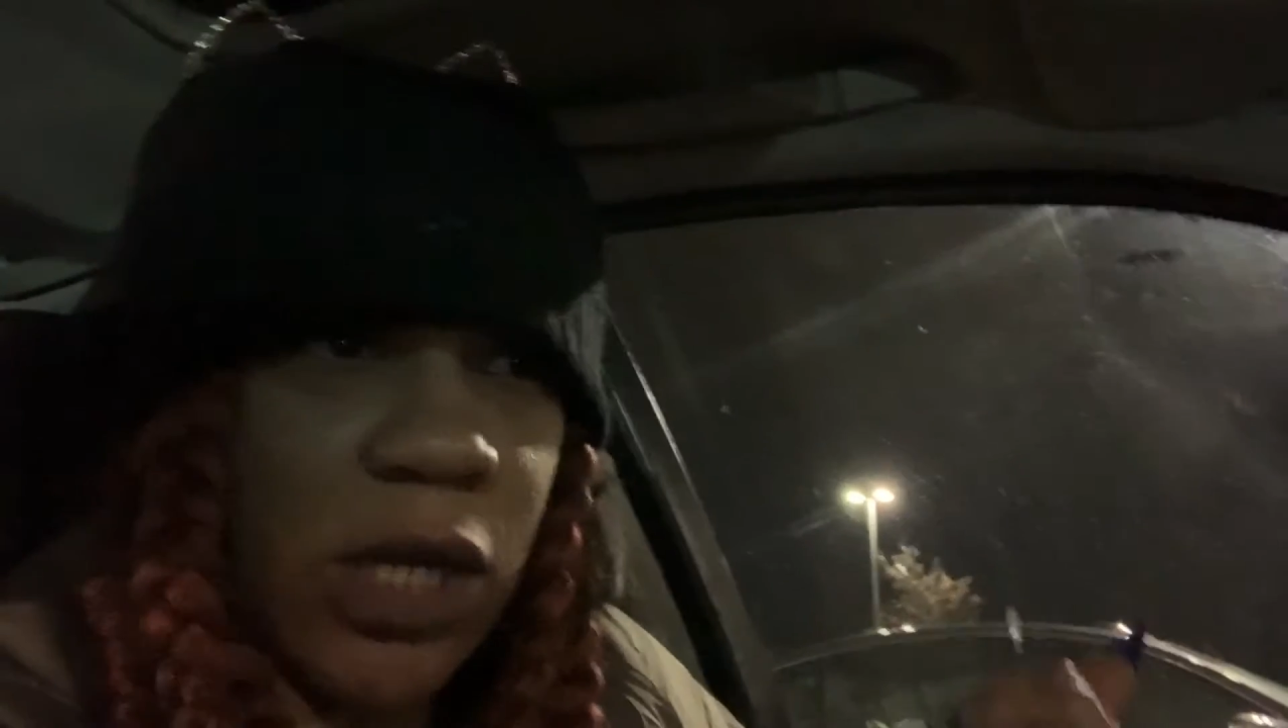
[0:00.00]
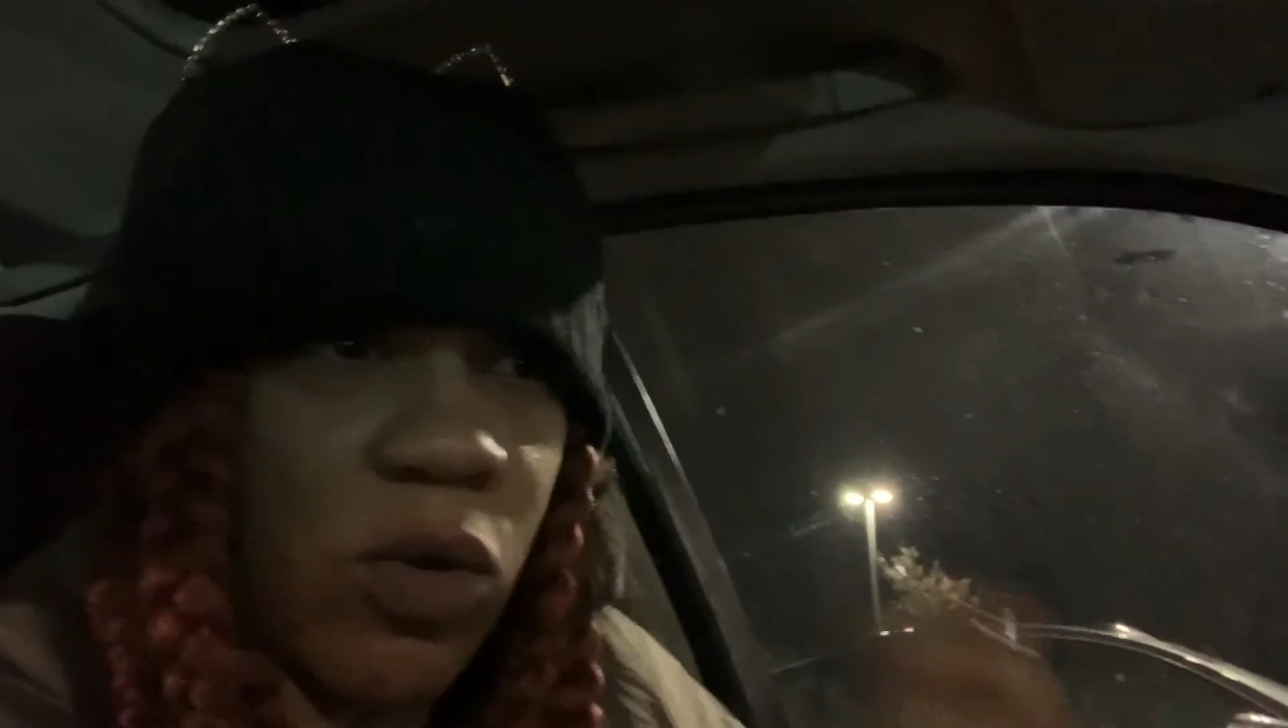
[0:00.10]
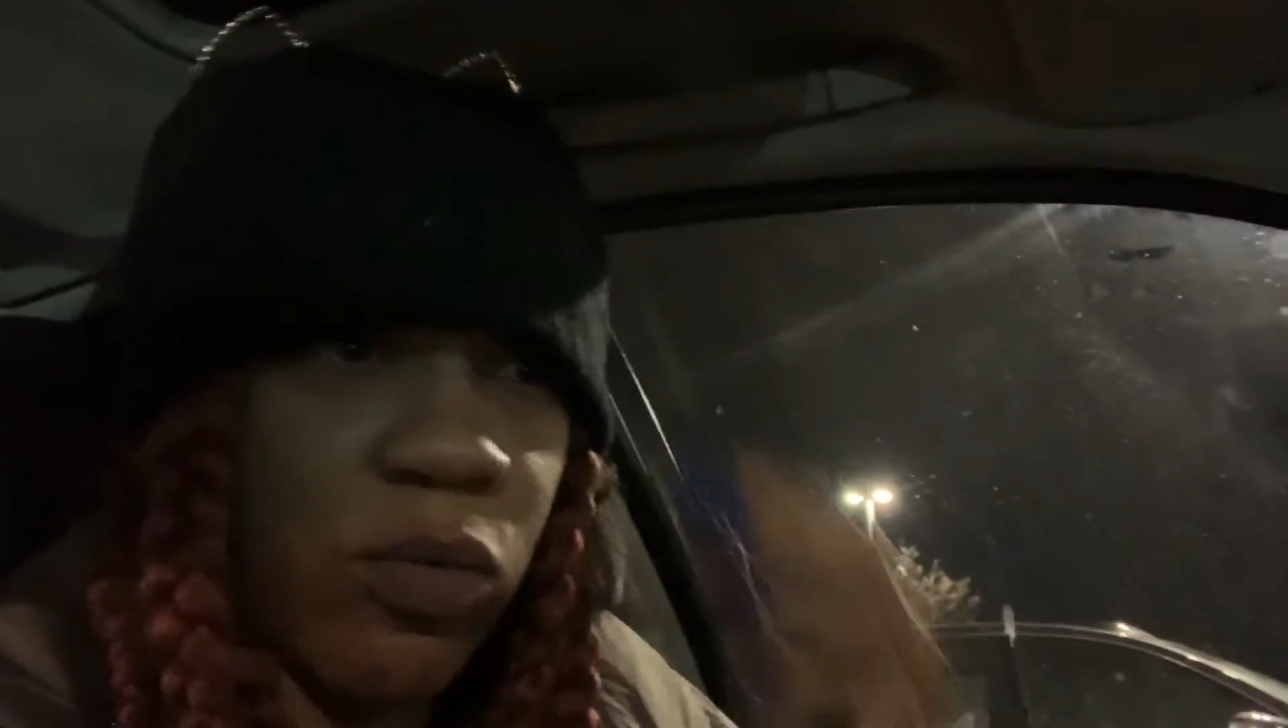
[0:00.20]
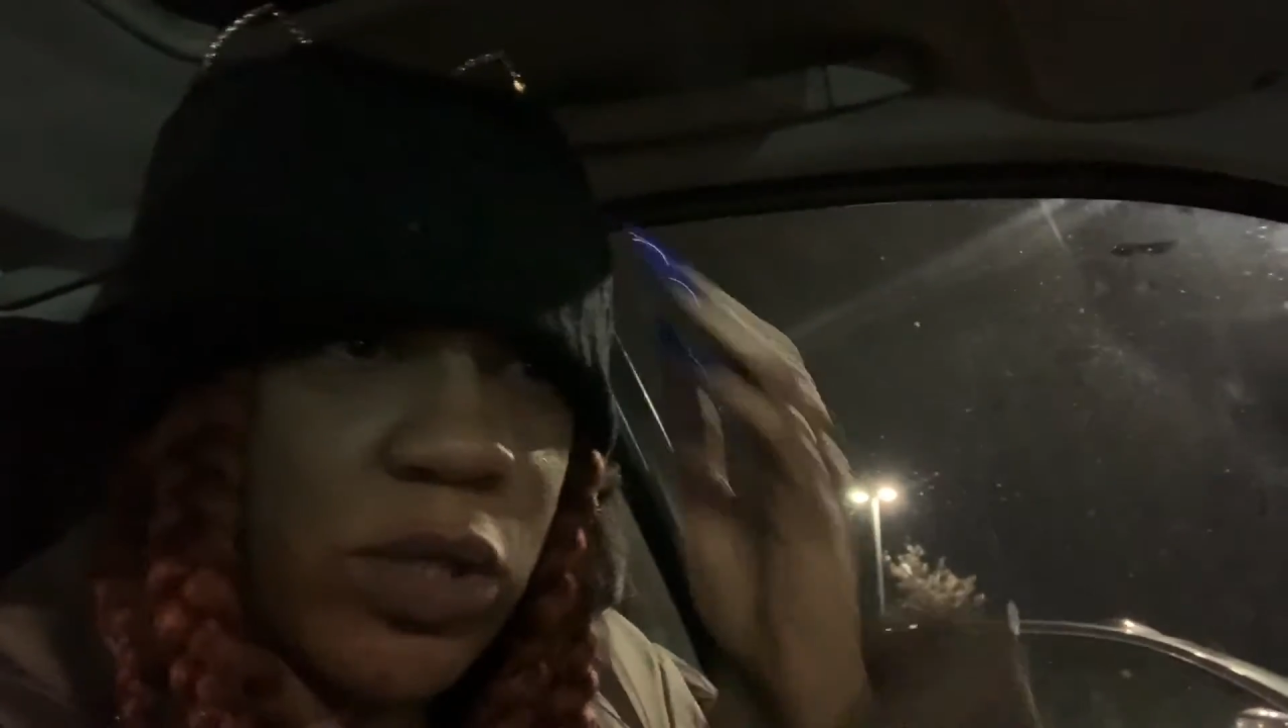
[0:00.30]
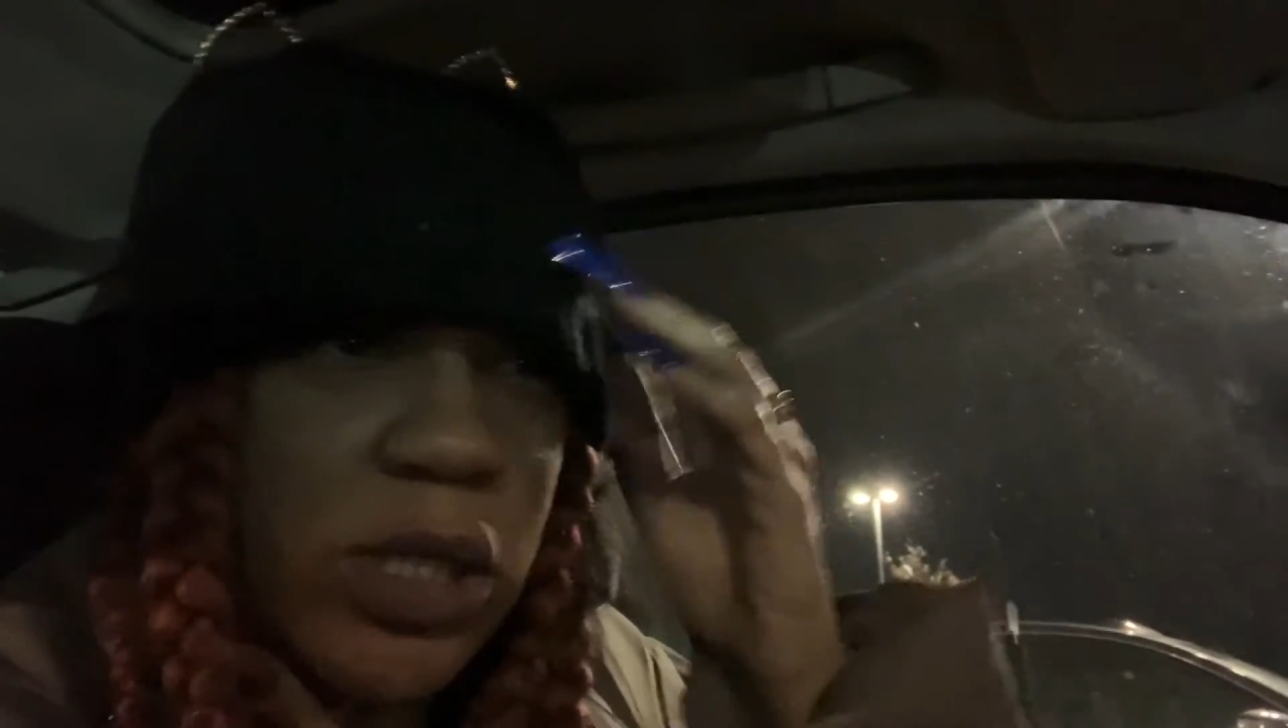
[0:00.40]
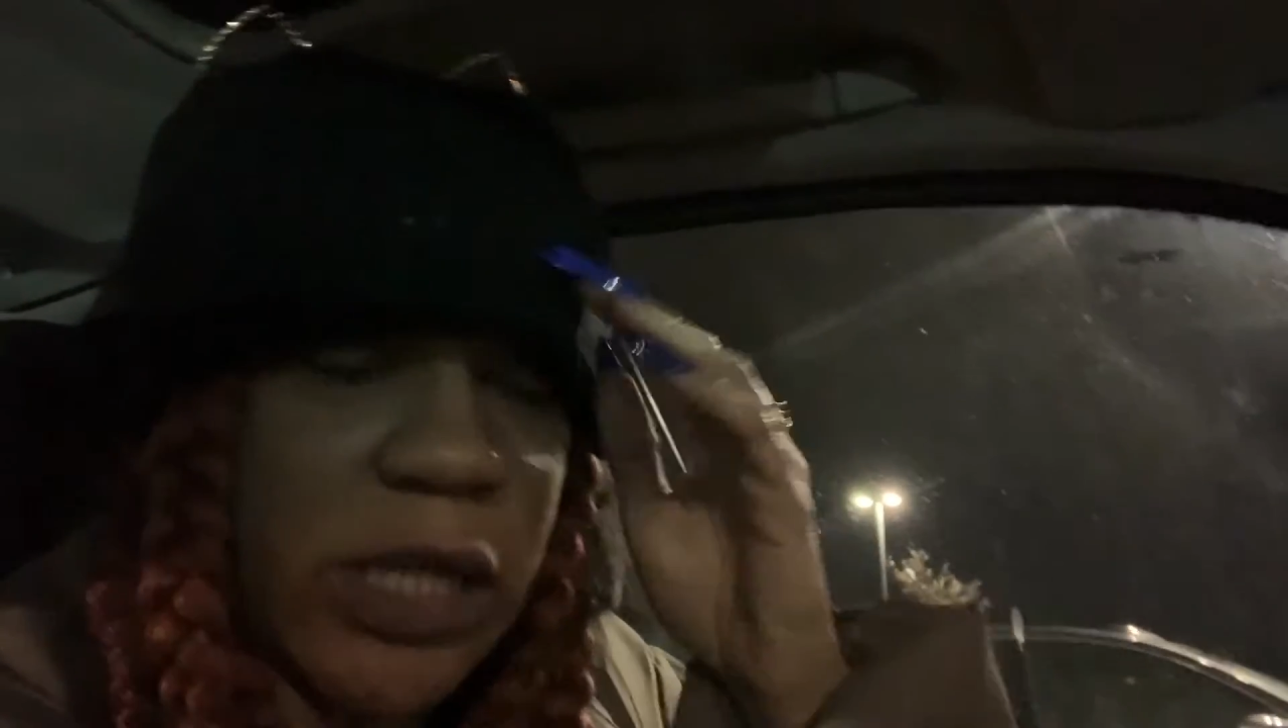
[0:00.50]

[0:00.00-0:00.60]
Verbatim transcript: don't look